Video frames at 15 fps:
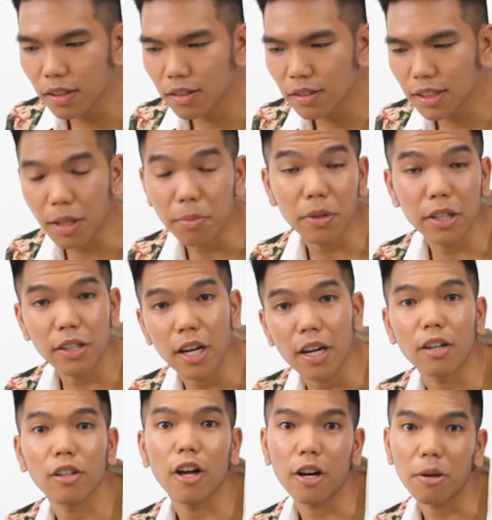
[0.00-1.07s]
something
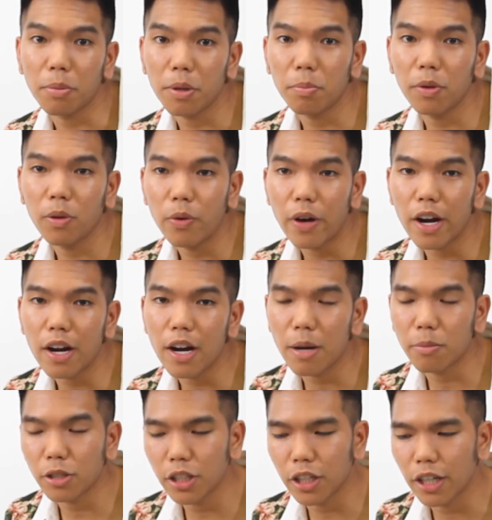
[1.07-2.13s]
that a lot of people wear,
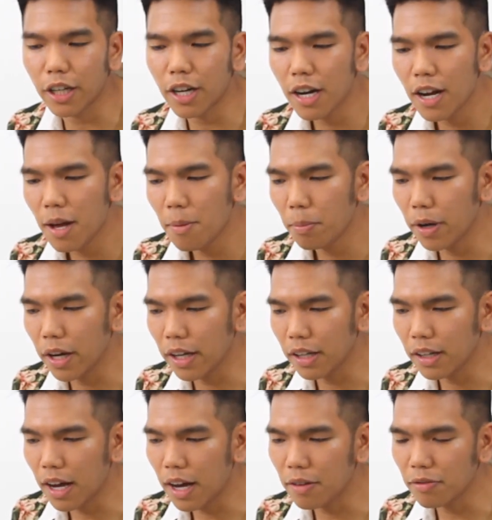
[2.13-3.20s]
I'm sure, but
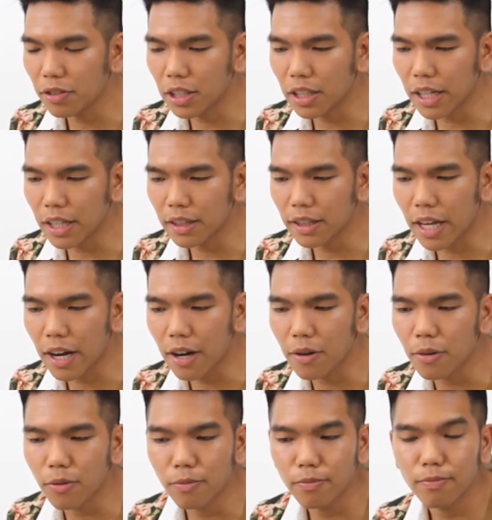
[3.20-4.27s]
I feel like
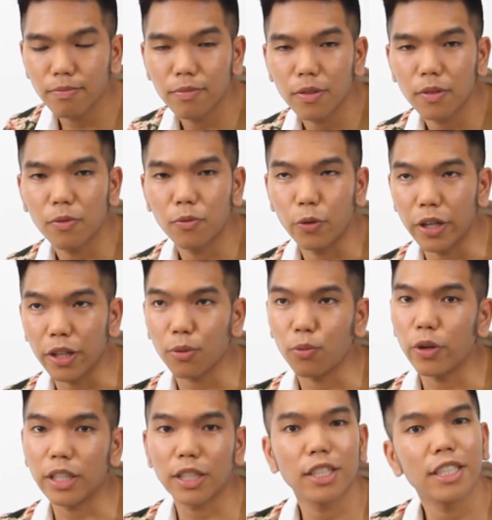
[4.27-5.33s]
now with
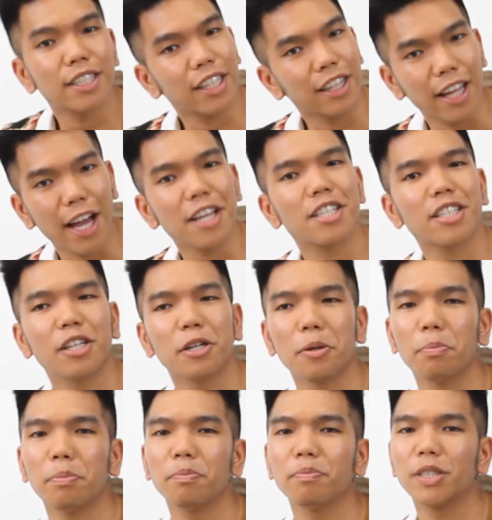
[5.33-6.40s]
what she said last
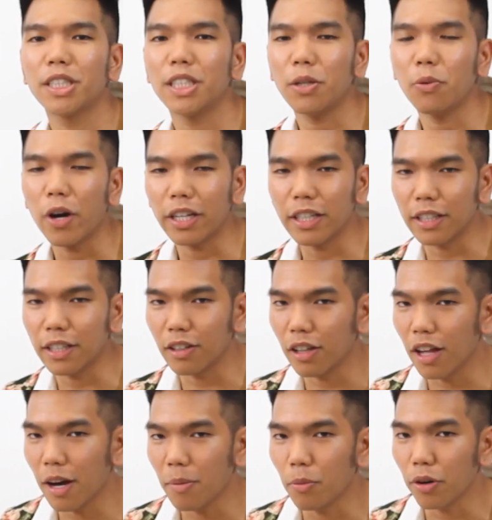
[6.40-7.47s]
year, she wanted a
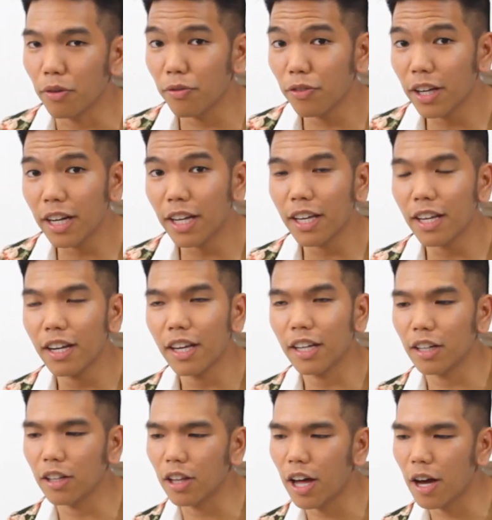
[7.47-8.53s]
lot more fitted and
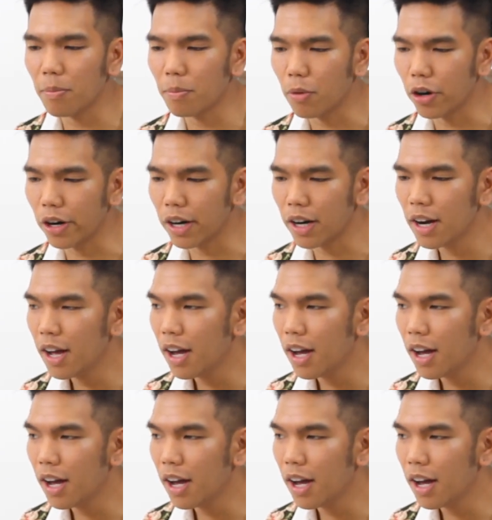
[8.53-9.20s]
a lot more